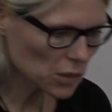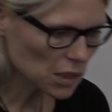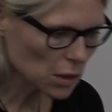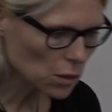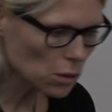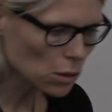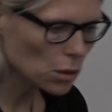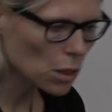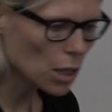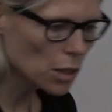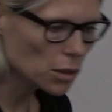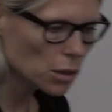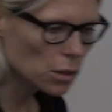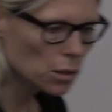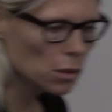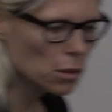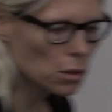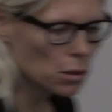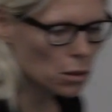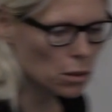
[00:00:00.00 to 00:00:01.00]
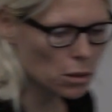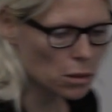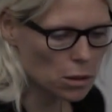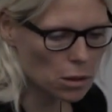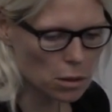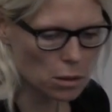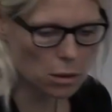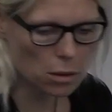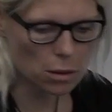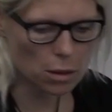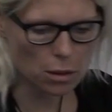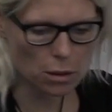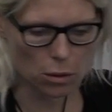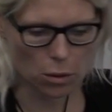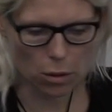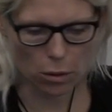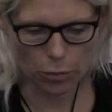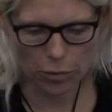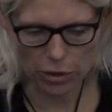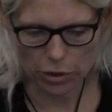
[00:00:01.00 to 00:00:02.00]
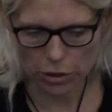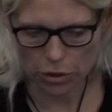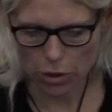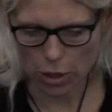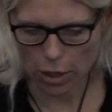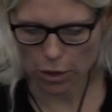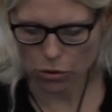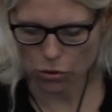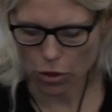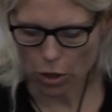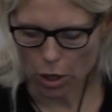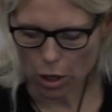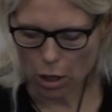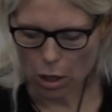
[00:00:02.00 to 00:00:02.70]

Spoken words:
So that's the synesthesia that's called mirror touch.